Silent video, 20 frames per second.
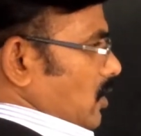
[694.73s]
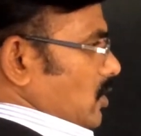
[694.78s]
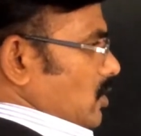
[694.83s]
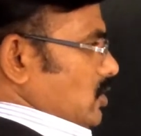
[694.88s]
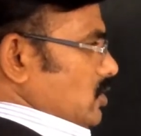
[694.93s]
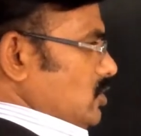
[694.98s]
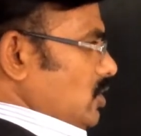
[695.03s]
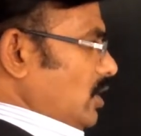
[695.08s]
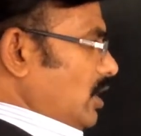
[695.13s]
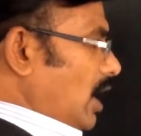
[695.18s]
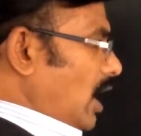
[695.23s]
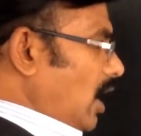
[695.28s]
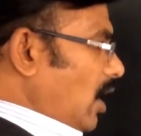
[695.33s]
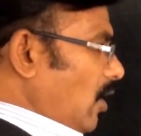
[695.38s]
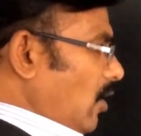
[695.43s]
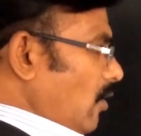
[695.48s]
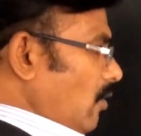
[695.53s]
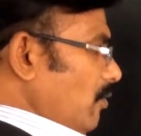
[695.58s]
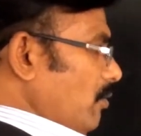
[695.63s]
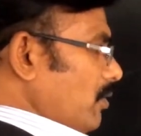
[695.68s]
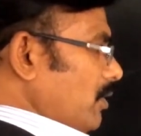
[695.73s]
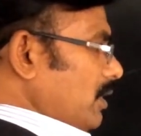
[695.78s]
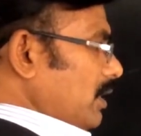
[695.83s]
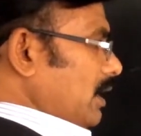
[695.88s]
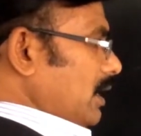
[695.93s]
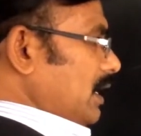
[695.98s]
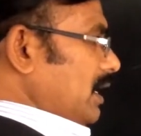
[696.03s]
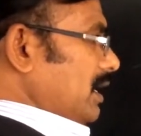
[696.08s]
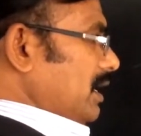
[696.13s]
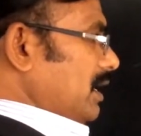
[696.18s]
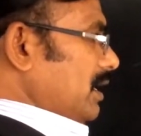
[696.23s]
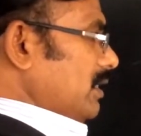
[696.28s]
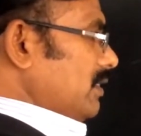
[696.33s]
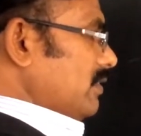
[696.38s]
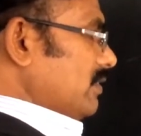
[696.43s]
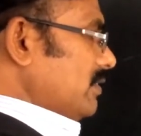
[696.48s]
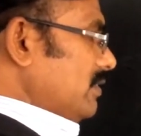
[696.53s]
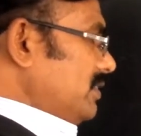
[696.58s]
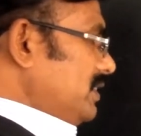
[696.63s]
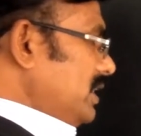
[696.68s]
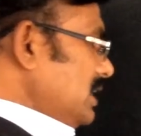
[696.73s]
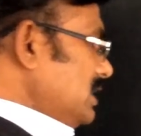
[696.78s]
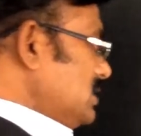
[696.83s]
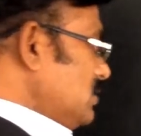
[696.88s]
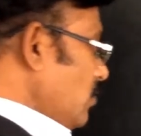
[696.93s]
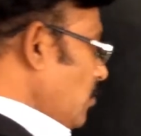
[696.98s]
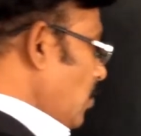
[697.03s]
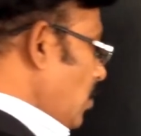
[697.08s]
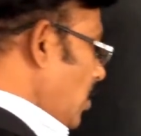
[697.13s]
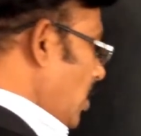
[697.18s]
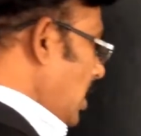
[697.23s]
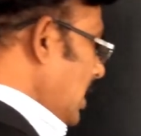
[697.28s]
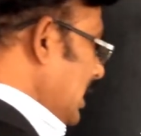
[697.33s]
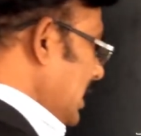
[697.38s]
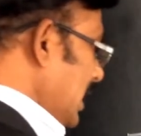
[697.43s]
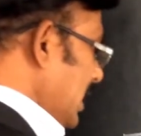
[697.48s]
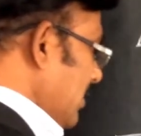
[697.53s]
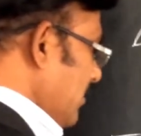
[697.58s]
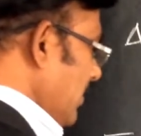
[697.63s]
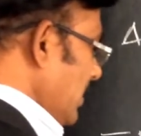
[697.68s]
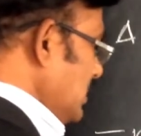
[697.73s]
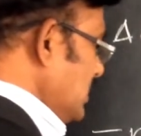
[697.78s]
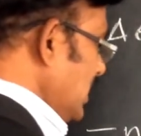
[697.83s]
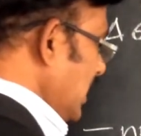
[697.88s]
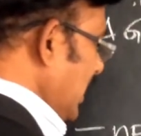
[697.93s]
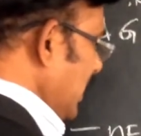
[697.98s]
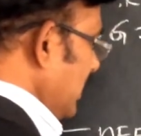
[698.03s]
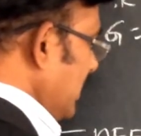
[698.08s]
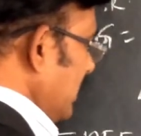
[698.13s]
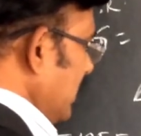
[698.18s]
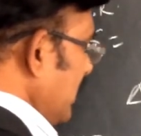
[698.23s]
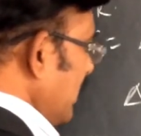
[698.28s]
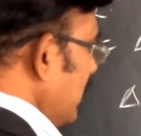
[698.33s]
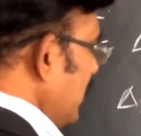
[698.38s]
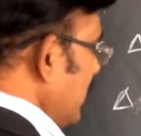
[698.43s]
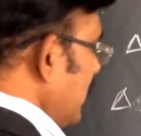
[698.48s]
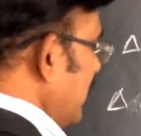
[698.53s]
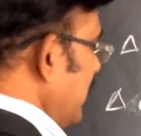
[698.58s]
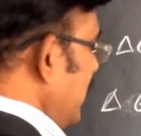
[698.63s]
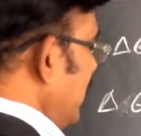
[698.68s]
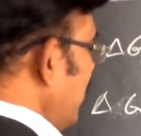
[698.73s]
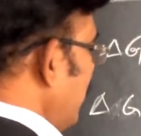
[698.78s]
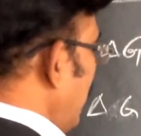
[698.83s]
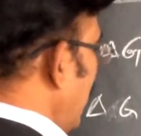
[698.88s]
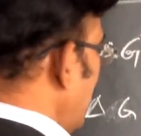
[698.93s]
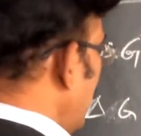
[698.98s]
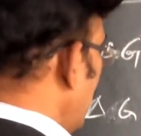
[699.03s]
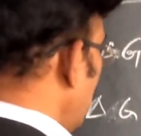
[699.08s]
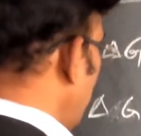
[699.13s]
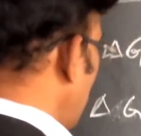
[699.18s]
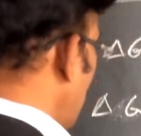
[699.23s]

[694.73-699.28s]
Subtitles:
So now this whole equation divided